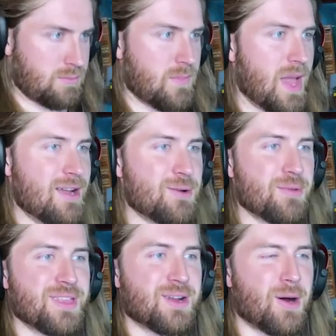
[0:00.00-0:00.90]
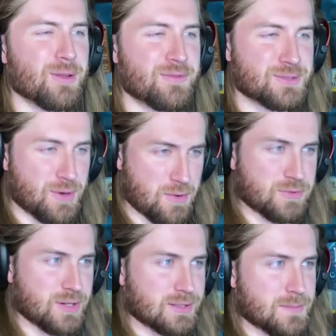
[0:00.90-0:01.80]
I don't think all of these are oak
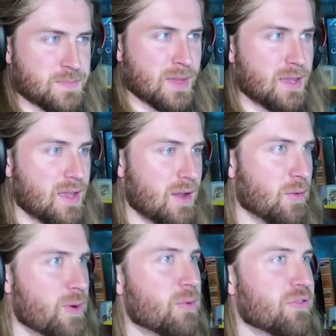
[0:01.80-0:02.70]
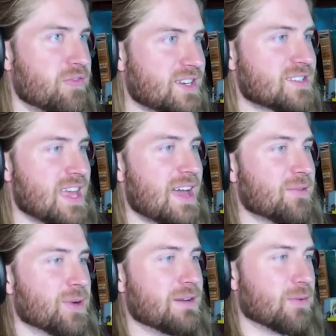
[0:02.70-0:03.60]
trees. We will fix that
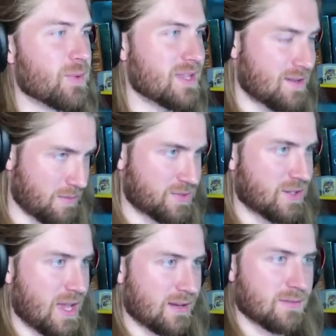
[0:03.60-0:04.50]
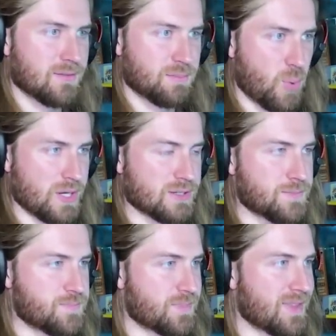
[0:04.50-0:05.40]
whenever we come to that point.
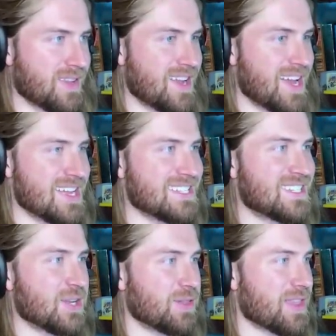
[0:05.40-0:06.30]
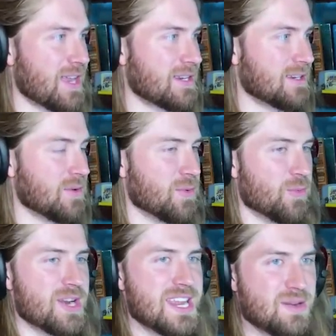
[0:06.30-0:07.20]
Till then, we
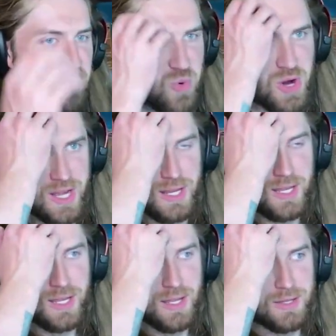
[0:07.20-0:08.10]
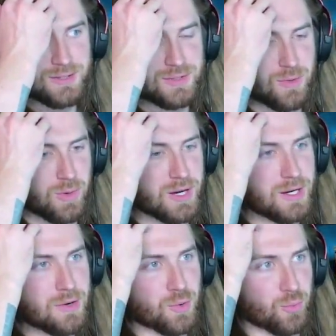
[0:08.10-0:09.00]
need wood. So we're going to
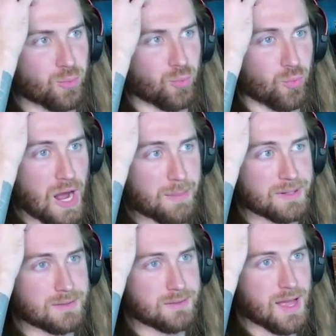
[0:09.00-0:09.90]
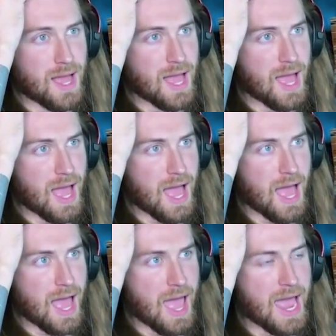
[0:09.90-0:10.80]
go to Robin
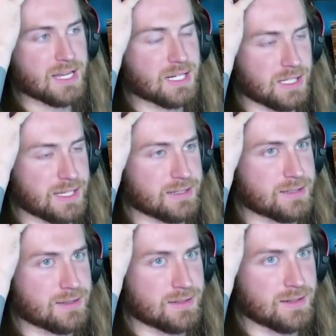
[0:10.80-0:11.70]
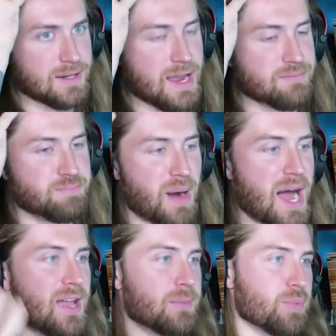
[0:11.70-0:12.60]
and Clint and buy
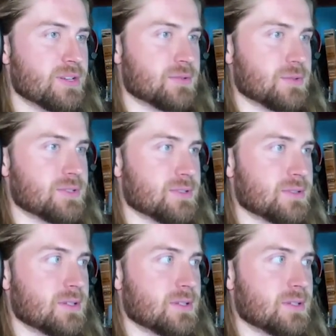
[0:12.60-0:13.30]
up resources.